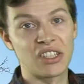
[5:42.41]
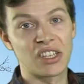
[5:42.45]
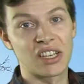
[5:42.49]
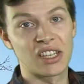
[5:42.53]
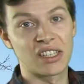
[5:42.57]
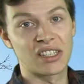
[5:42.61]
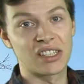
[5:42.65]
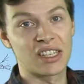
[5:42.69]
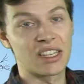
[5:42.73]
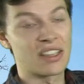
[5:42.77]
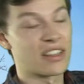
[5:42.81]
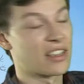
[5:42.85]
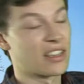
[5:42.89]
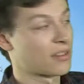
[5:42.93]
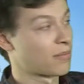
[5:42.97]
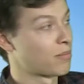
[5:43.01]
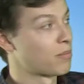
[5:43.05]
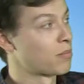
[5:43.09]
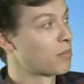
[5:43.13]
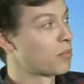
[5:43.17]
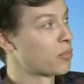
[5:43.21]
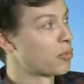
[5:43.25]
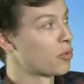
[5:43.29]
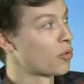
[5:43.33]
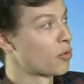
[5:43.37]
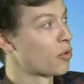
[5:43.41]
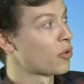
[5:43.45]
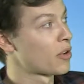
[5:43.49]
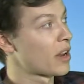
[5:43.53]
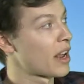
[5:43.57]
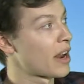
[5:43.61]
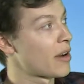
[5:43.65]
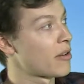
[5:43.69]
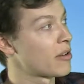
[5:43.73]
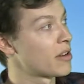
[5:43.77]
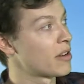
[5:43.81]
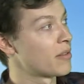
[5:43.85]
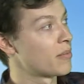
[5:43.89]
you can see this broad
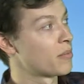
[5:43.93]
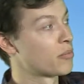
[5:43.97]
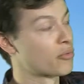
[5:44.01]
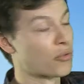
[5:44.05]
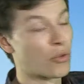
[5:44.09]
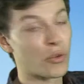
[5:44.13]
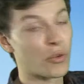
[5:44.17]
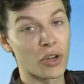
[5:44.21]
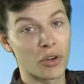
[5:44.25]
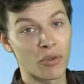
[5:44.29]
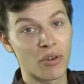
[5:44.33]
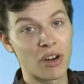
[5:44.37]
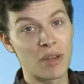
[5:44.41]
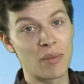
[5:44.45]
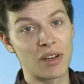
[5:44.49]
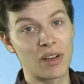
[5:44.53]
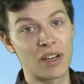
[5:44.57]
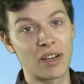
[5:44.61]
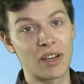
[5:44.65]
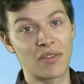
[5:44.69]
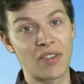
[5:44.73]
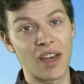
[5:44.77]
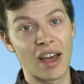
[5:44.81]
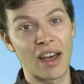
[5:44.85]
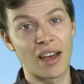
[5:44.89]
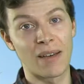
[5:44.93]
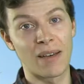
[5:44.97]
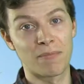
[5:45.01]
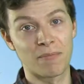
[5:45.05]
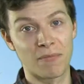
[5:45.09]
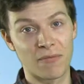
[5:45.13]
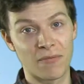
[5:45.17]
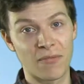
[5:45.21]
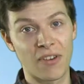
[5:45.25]
agreement of that